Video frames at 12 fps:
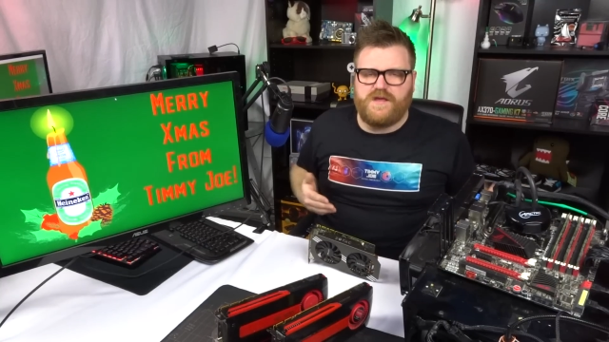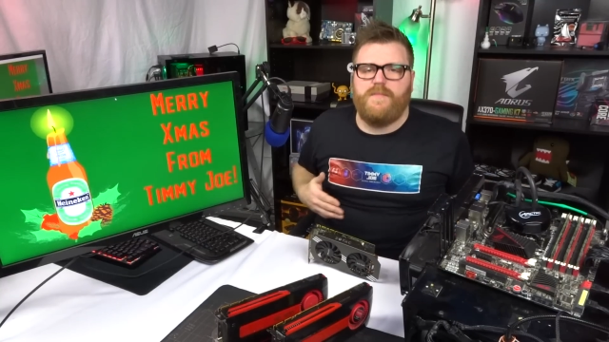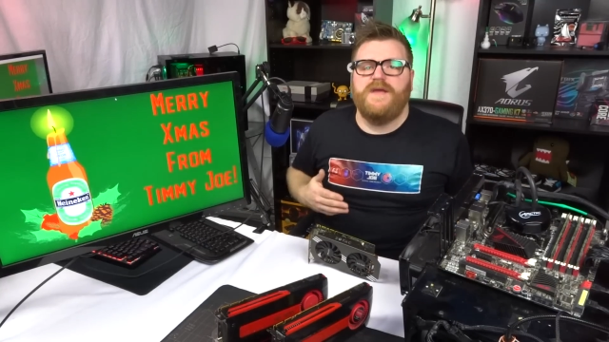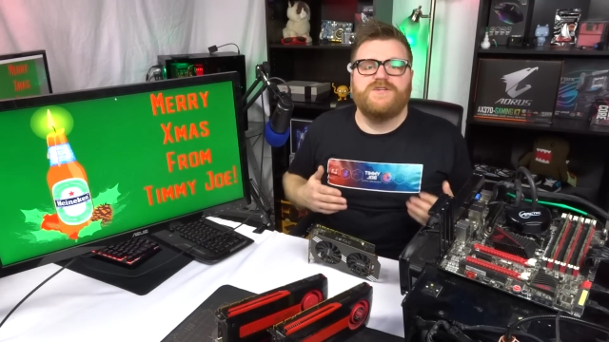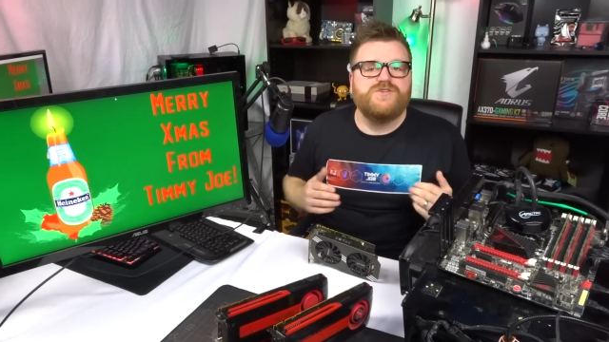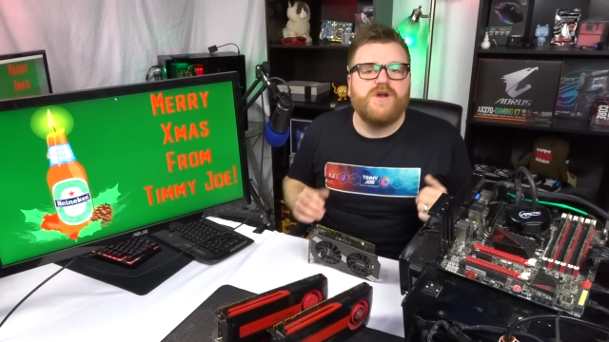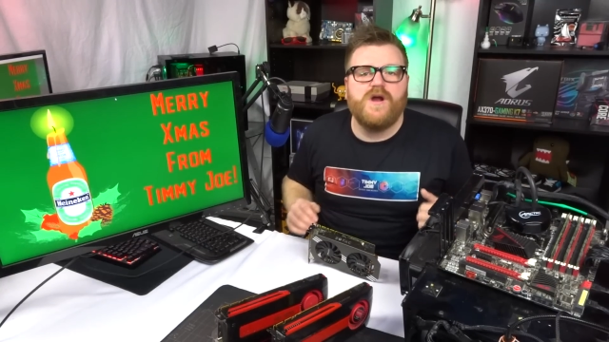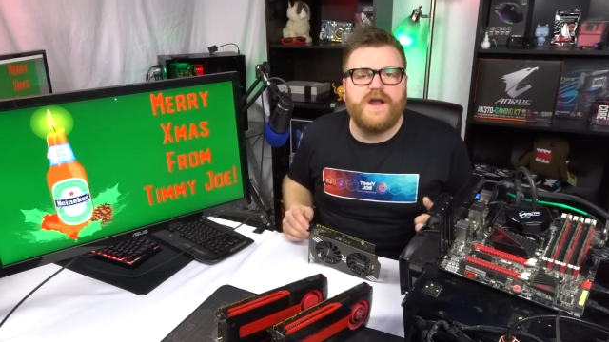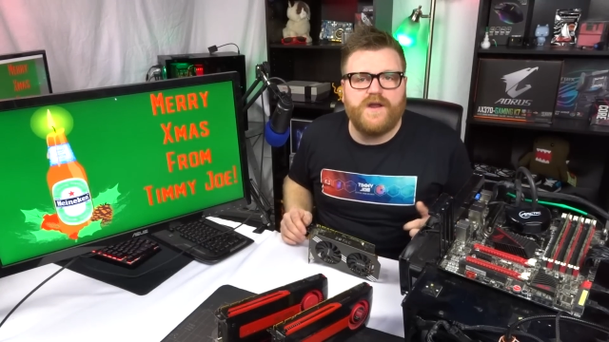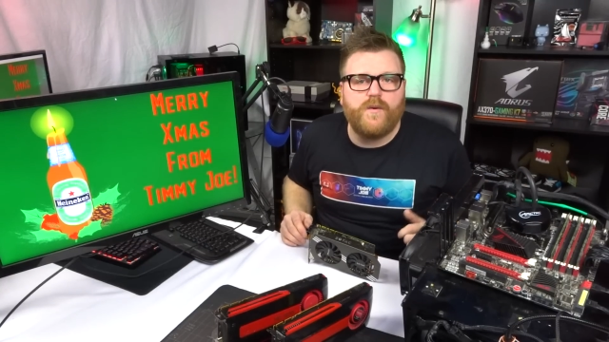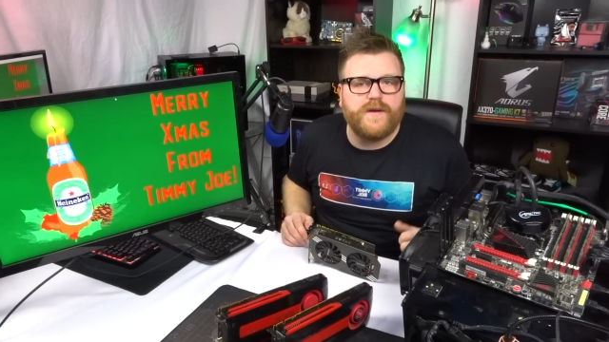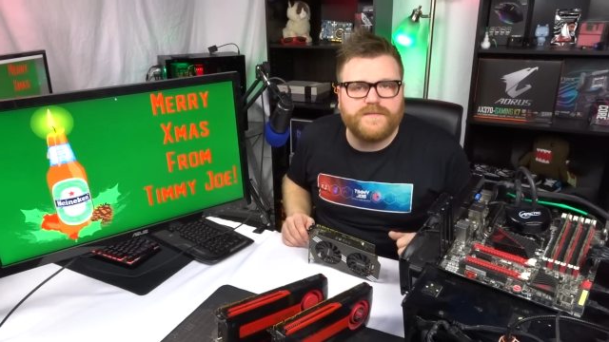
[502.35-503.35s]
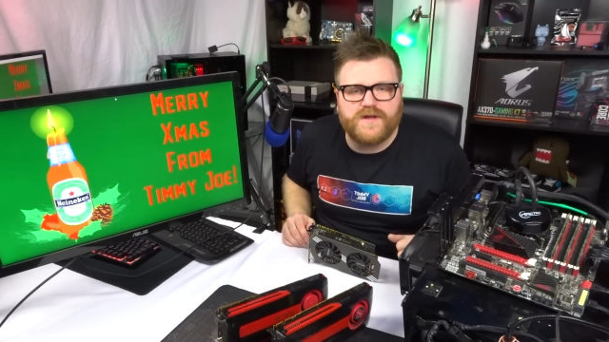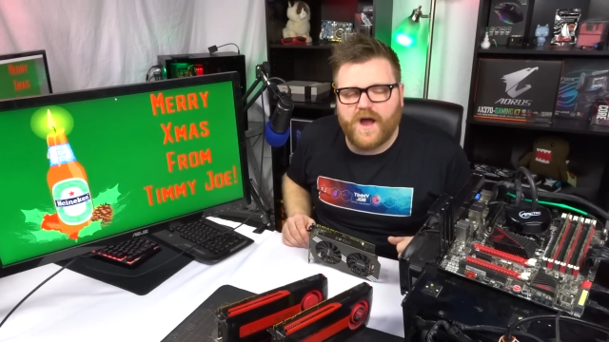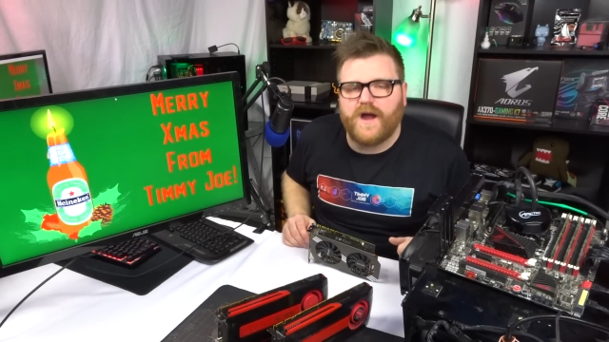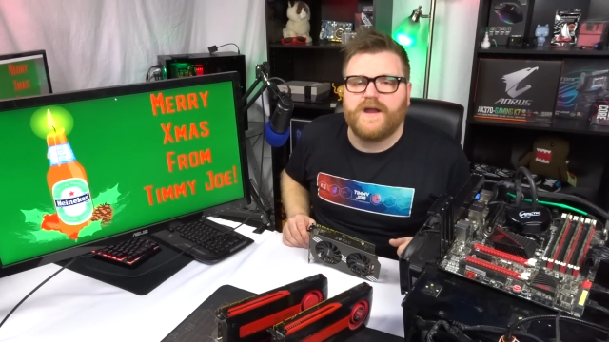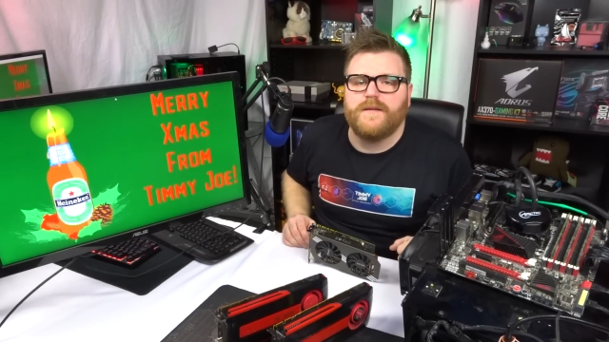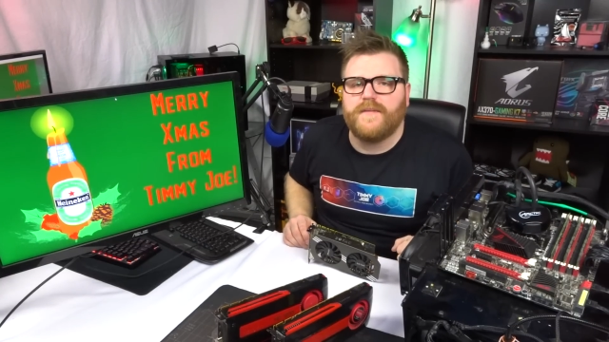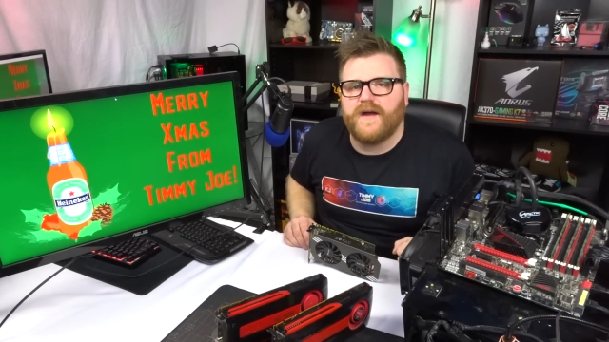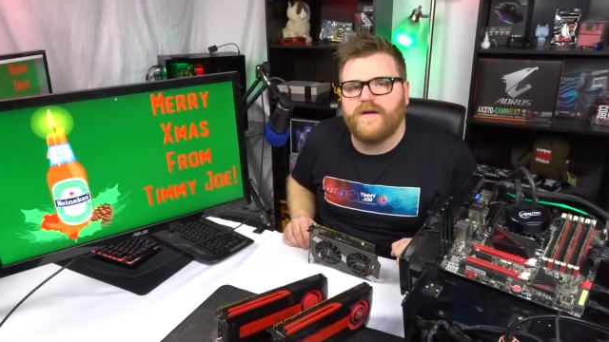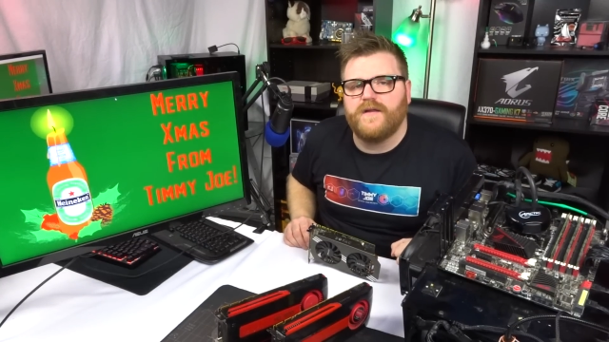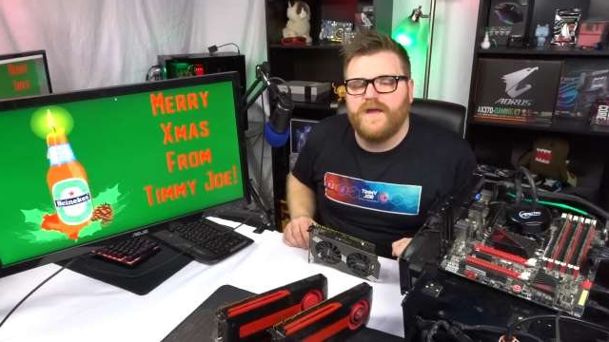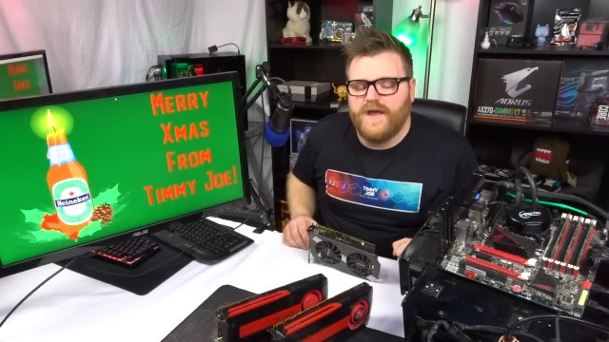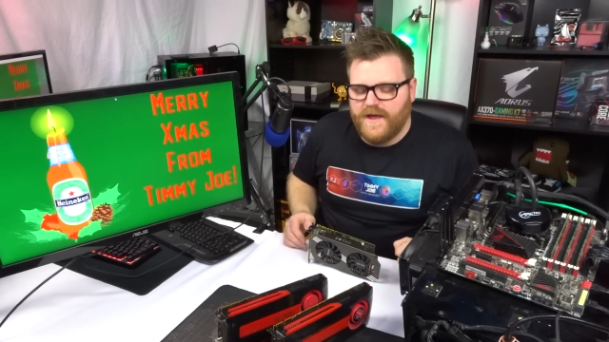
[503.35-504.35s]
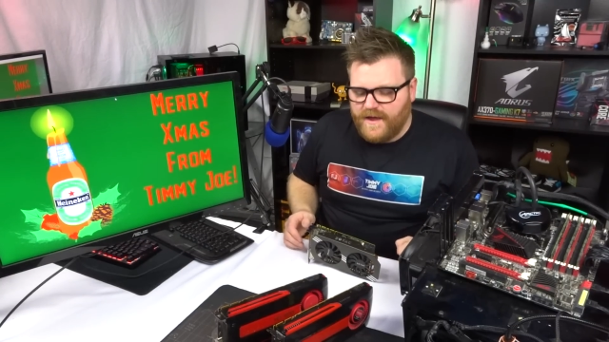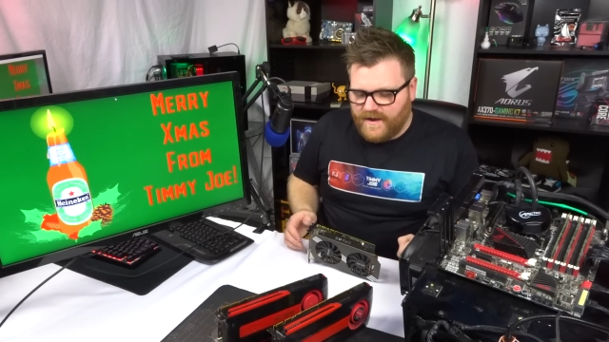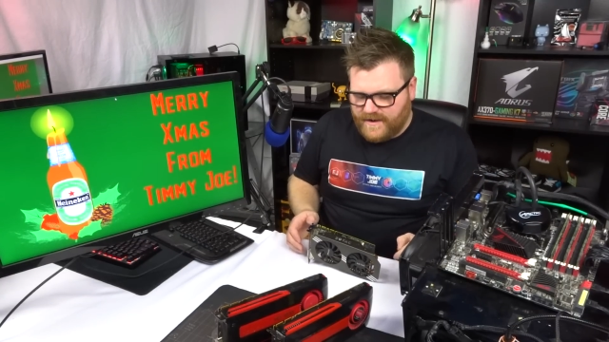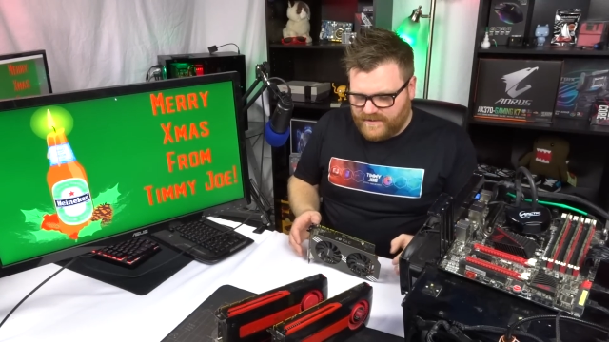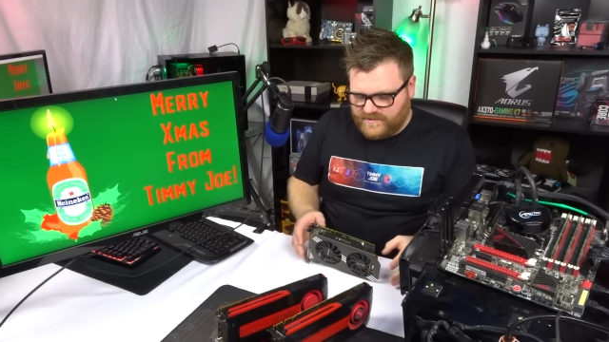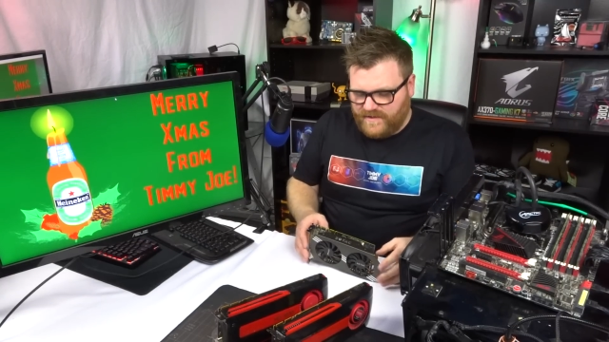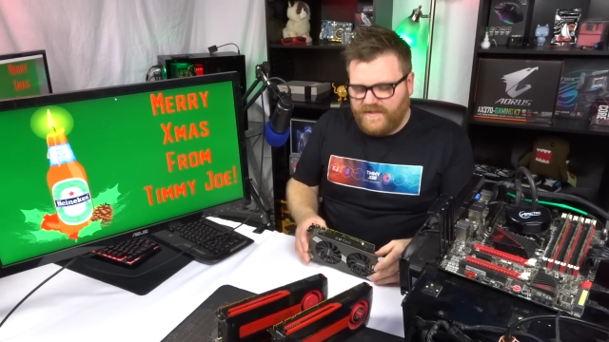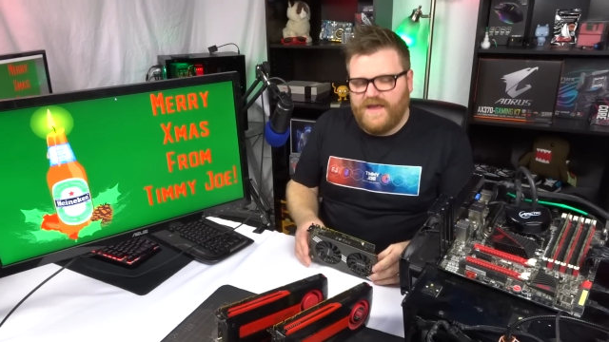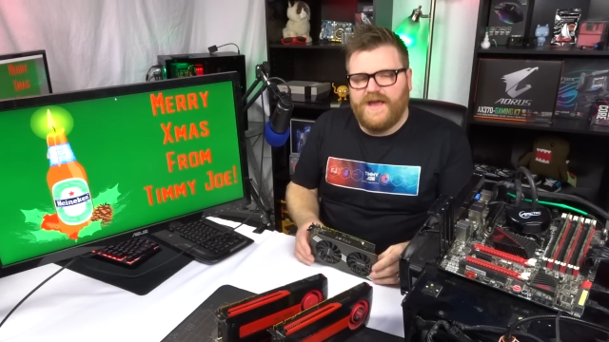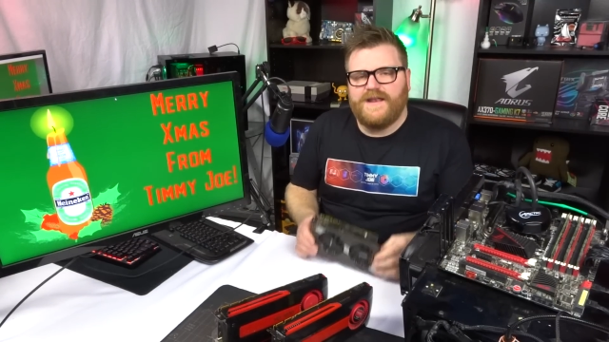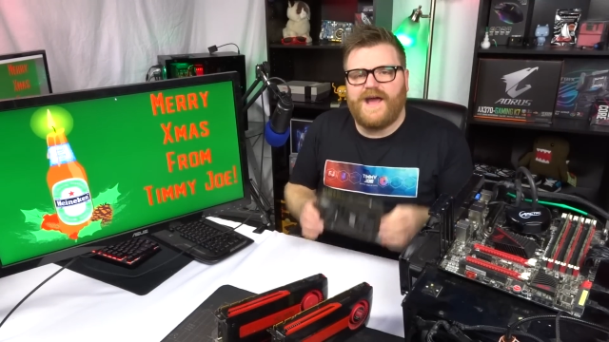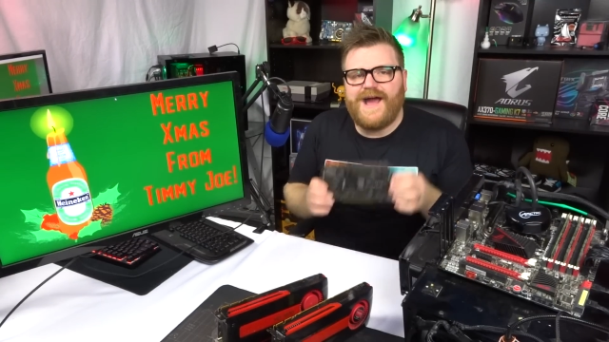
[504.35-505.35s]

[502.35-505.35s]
I'll make sure I know what I'm talking about, because in the end,